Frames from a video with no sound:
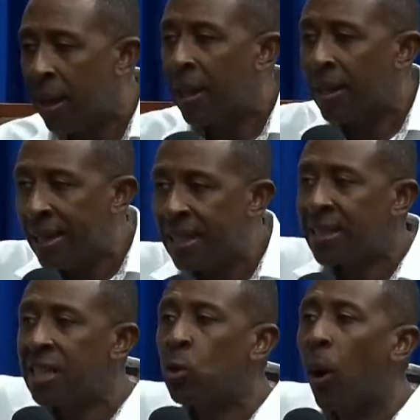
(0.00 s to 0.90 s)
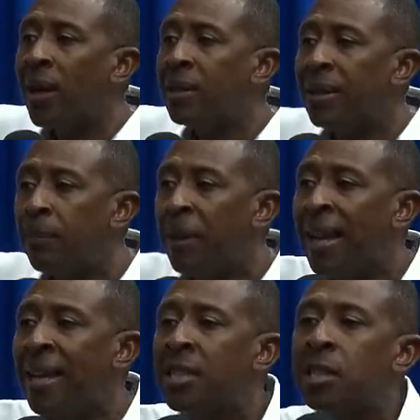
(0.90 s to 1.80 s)
This is what
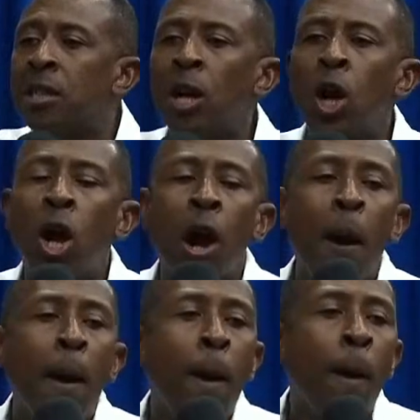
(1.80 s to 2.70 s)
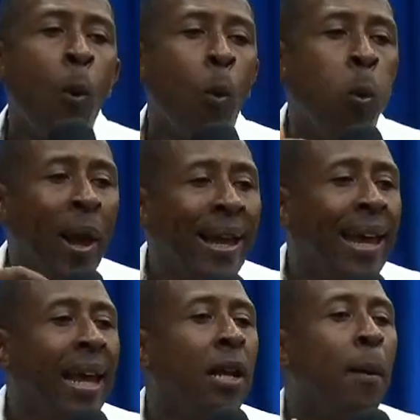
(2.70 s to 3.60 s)
means
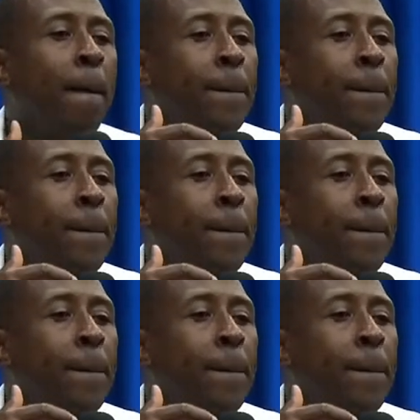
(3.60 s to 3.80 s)
wicked